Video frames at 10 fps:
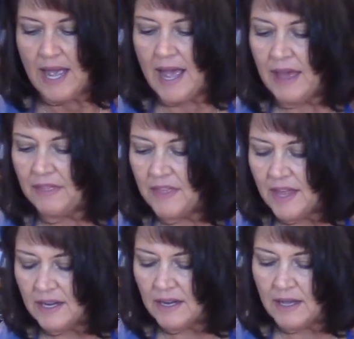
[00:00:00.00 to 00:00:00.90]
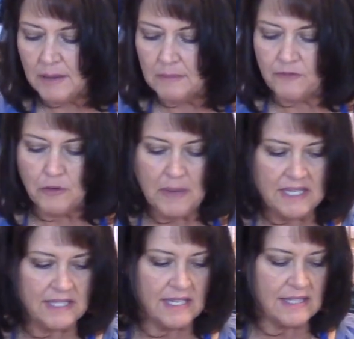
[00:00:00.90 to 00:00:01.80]
And then for my
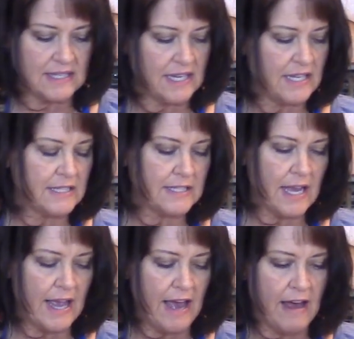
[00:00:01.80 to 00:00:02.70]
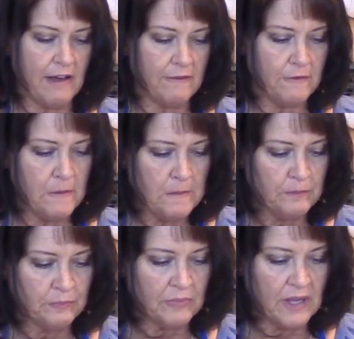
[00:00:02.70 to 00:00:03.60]
seasonings, I have
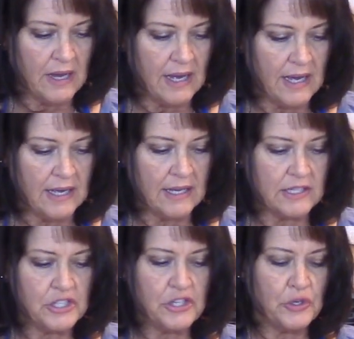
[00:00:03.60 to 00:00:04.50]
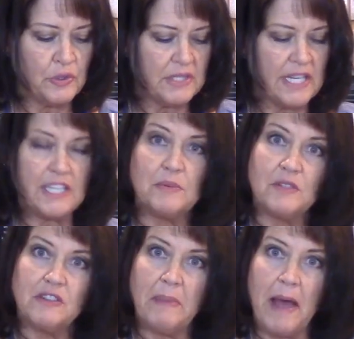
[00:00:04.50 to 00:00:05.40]
2
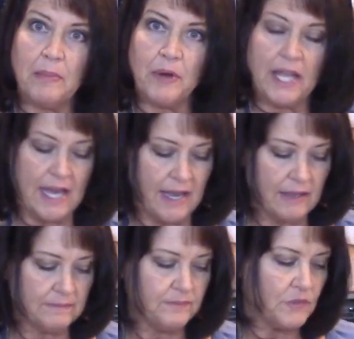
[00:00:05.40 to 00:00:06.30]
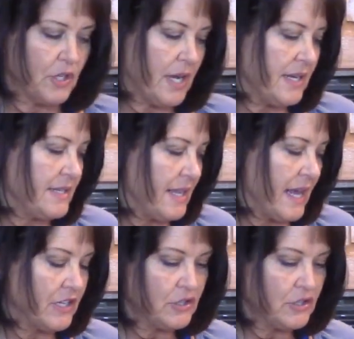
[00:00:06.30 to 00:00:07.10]
teaspoons of paprika. You can kind of see that.